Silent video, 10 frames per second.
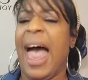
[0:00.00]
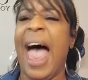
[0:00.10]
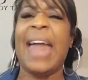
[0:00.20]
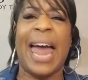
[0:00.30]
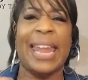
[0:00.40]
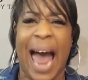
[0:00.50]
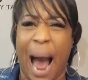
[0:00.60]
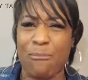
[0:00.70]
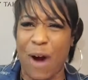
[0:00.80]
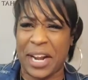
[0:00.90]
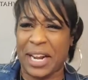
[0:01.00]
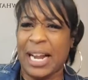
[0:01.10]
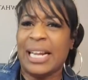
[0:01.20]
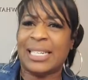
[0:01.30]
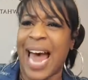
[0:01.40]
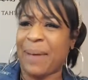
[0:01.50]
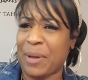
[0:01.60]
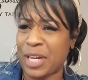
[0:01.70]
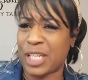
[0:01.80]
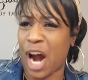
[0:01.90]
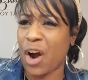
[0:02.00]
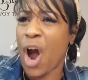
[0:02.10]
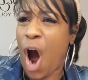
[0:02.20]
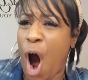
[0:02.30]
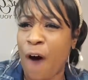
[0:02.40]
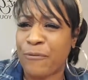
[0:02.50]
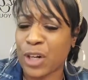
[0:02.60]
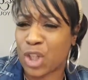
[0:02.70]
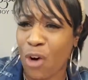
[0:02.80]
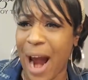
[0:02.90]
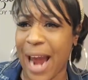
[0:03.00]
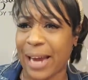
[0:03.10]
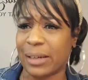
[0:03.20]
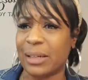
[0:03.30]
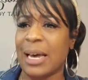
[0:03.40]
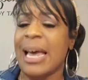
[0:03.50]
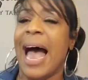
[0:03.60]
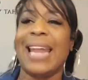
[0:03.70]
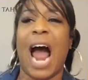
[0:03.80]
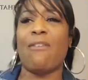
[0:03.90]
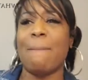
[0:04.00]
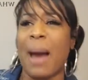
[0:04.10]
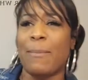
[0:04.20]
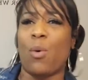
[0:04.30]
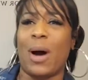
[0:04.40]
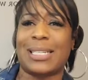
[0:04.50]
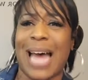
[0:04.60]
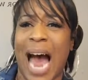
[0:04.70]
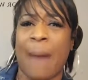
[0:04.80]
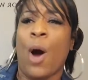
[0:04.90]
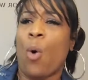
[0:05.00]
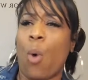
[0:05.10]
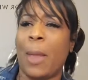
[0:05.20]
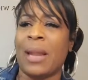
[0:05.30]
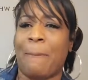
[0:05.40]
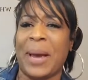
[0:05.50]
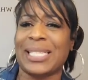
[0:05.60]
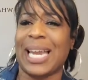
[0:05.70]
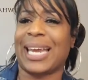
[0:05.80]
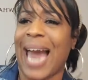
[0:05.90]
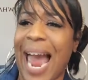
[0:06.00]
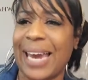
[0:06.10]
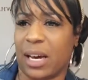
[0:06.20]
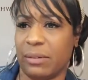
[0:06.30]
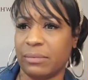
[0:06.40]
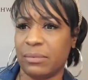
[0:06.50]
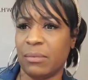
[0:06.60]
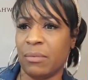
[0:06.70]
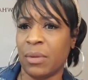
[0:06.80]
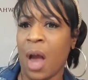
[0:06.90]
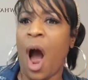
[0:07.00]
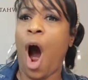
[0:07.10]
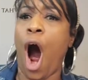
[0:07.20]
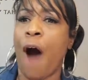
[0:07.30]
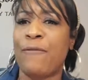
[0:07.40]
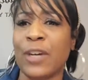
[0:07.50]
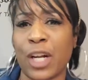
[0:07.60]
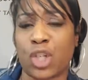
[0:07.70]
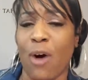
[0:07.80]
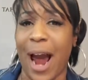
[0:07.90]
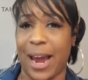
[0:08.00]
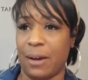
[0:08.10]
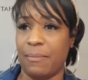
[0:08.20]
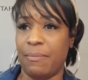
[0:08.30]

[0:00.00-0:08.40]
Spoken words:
And I'm ready to take the dessert off the tray. And I remember one time wanting a piece of the cake off of the tray.